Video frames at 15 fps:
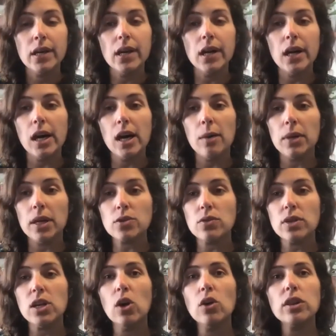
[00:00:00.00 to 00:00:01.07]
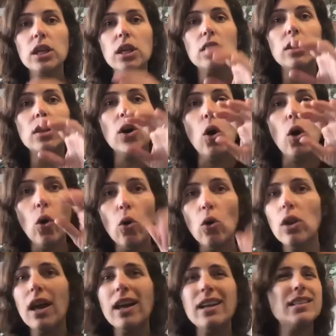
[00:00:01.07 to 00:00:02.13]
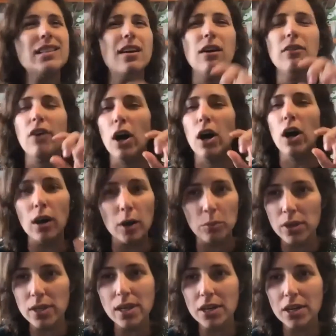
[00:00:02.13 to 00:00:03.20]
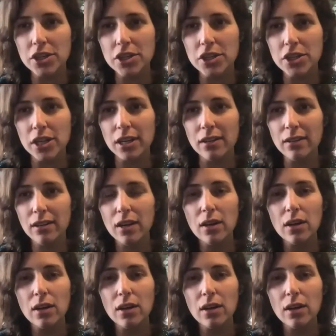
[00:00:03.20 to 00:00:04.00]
Um, and so the, the, the whole idea of harm reduction